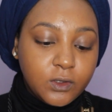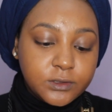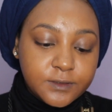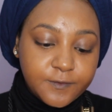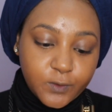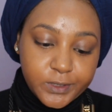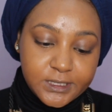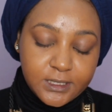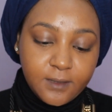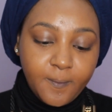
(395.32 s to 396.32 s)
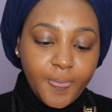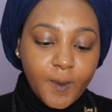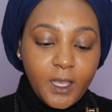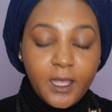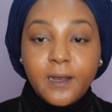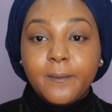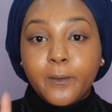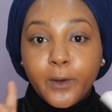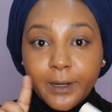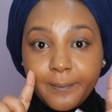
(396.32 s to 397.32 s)
Golden 40 and
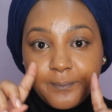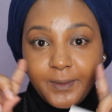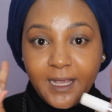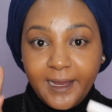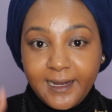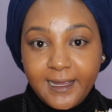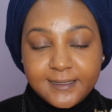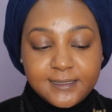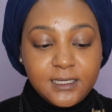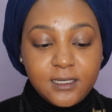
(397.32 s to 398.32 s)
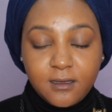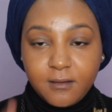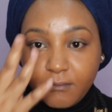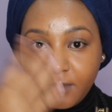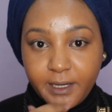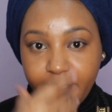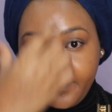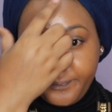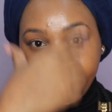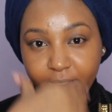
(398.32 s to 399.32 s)
I'm gonna be highlighting my
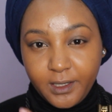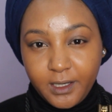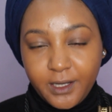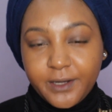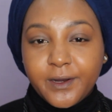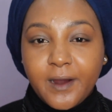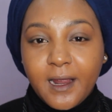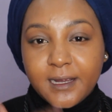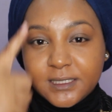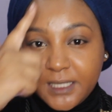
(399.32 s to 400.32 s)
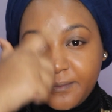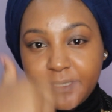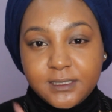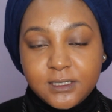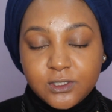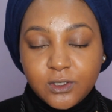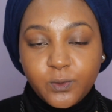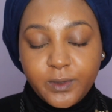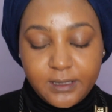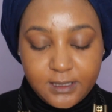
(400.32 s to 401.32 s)
under eyes and my
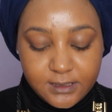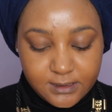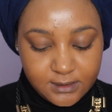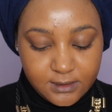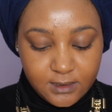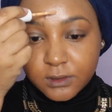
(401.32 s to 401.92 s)
T-zone with this.